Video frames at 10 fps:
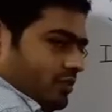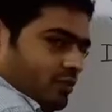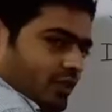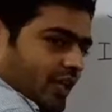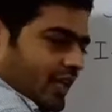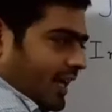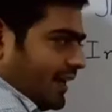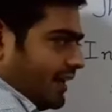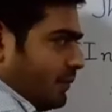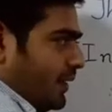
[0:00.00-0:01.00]
total
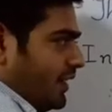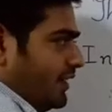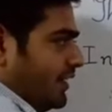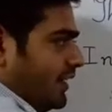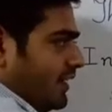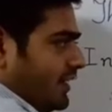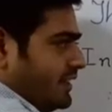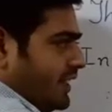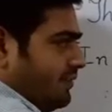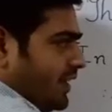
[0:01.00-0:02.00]
electric field in
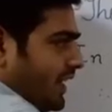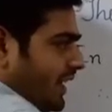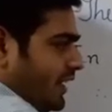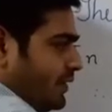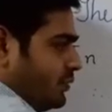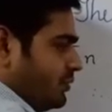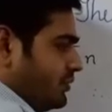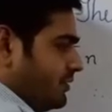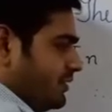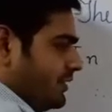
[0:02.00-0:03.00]
region 1 and
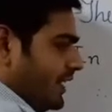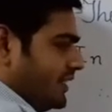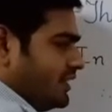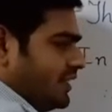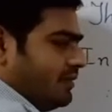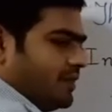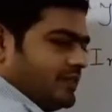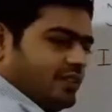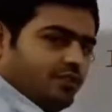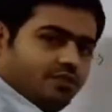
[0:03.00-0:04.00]
2, that is nothing
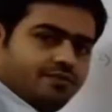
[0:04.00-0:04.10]
but 0.